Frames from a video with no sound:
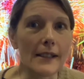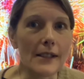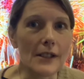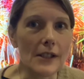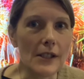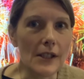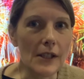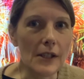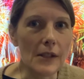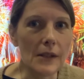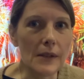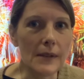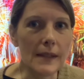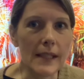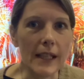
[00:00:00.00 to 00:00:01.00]

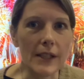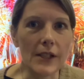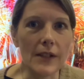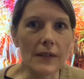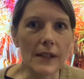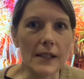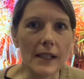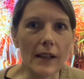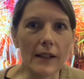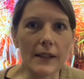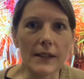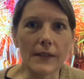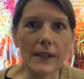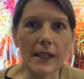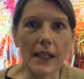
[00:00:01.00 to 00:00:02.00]
new section of the
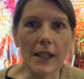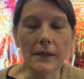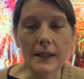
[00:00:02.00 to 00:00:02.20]
dance video.